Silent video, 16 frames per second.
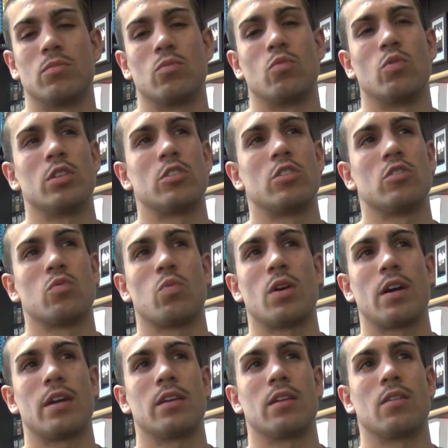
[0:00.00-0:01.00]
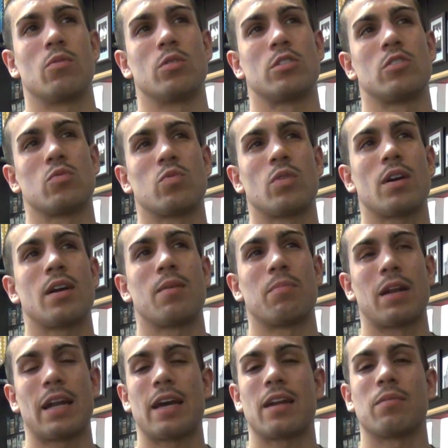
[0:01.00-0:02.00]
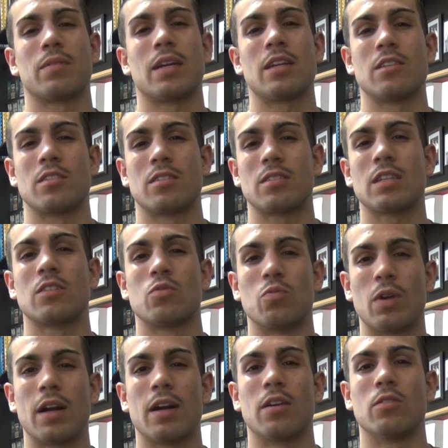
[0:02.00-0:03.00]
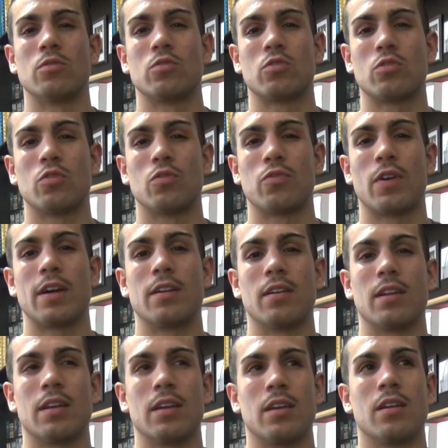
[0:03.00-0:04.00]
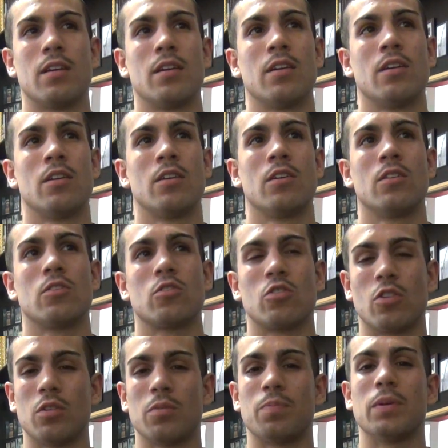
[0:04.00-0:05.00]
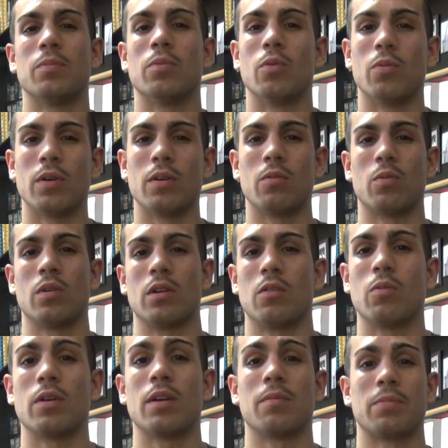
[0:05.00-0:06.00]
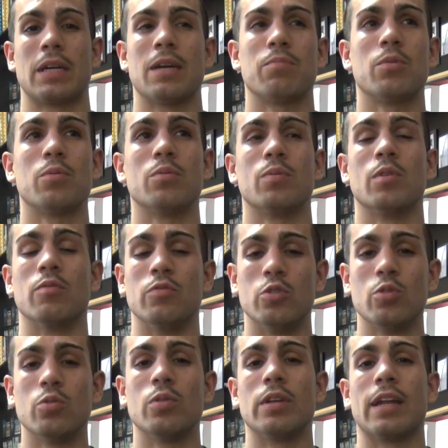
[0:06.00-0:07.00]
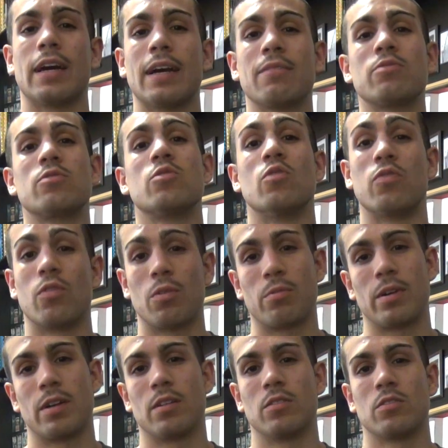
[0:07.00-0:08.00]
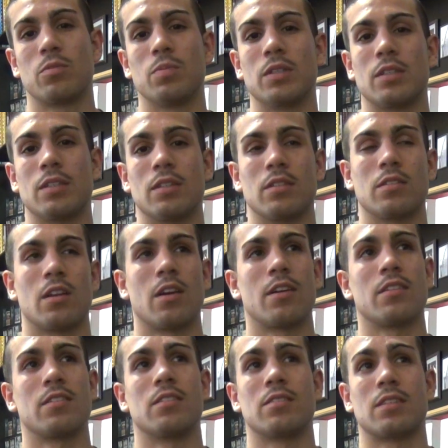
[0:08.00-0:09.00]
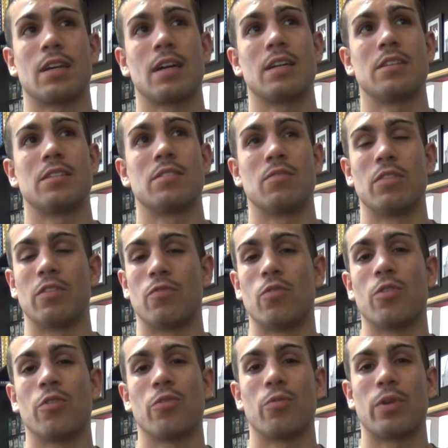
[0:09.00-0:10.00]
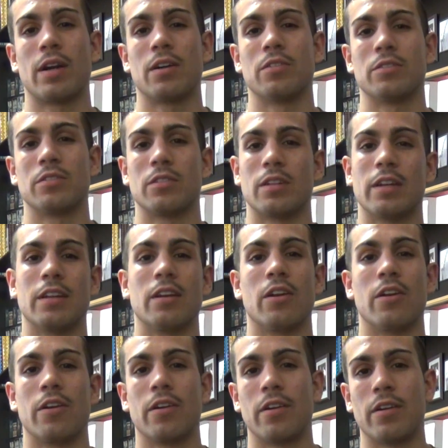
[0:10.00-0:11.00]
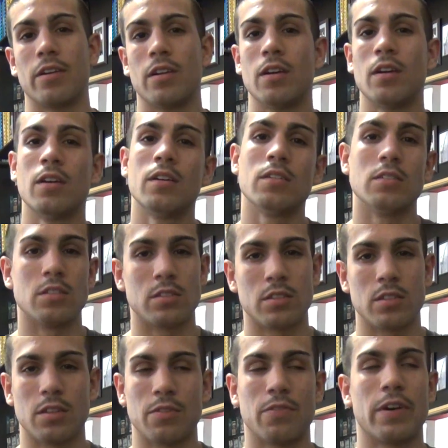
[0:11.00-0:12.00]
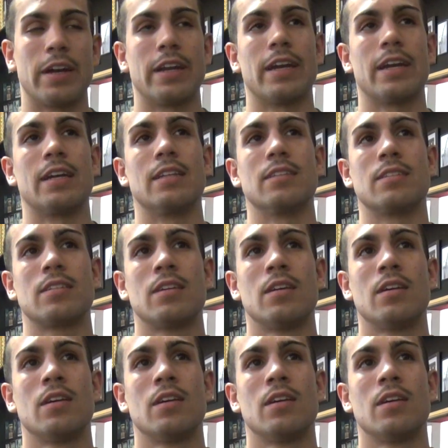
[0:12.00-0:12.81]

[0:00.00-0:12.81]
which is why I'm glad I'm getting 6 rounds to finally show people what I'm capable of doing after 4 rounds. Because a lot of these guys in the 4th rounds, they're getting hurt just as the fight ends.